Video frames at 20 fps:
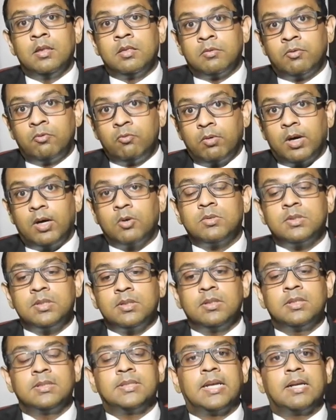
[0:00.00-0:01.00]

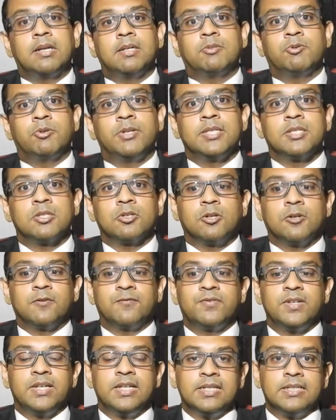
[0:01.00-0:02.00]
throughout the territories
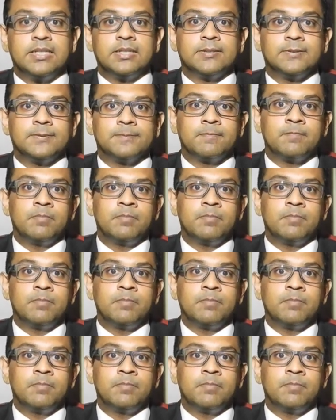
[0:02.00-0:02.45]
of India.